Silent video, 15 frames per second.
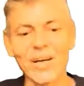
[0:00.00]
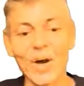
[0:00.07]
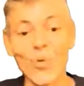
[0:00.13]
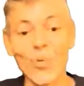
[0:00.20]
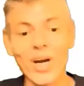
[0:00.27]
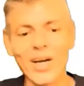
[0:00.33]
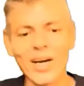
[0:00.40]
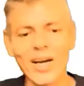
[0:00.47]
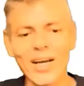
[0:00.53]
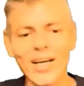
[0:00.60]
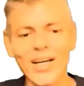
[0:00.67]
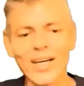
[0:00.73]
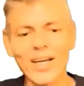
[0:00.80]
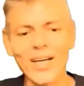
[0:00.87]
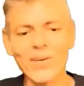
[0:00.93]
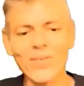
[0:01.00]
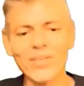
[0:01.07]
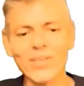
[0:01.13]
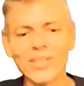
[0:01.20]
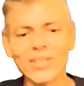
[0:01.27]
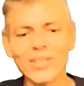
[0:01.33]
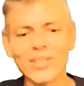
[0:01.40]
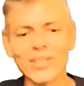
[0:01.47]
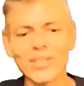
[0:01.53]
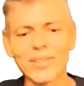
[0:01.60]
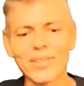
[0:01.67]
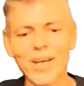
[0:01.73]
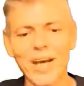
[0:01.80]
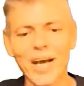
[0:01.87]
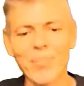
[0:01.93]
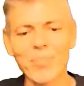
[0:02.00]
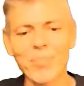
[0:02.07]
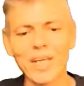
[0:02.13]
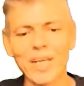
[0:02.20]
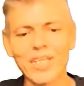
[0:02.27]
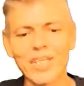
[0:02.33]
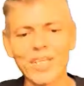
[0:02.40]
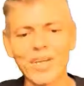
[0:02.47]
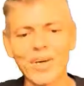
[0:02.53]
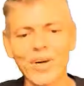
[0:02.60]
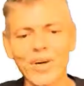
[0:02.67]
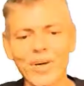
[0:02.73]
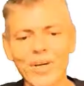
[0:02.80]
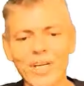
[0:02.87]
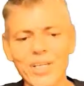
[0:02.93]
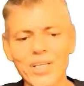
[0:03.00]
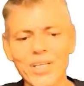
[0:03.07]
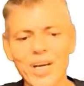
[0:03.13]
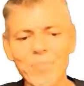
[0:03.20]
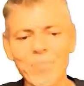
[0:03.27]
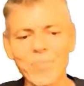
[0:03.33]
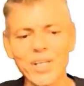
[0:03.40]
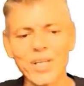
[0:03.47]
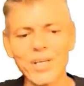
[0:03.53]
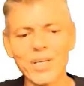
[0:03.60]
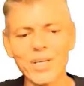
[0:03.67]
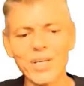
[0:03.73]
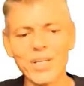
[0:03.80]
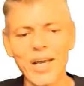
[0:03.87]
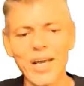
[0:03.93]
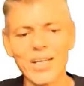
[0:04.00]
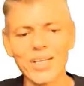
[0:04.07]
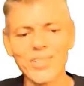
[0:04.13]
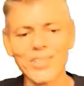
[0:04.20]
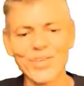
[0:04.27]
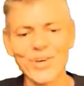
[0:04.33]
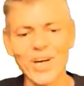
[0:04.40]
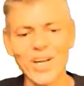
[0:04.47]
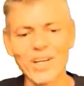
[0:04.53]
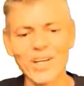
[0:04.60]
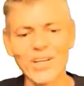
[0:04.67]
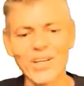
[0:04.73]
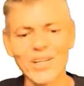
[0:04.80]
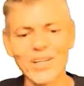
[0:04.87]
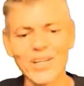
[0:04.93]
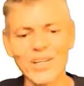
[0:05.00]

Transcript: Go one line down, type str description as string.